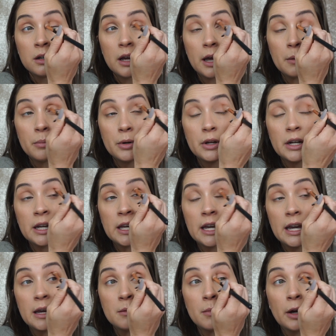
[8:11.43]
and putting
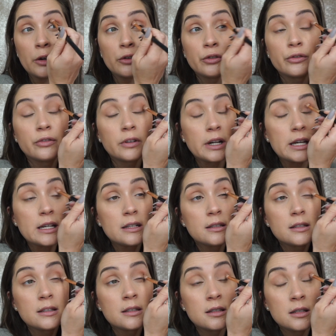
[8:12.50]
it in my
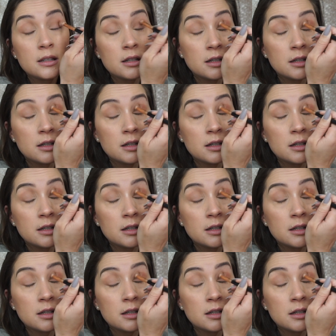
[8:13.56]
crease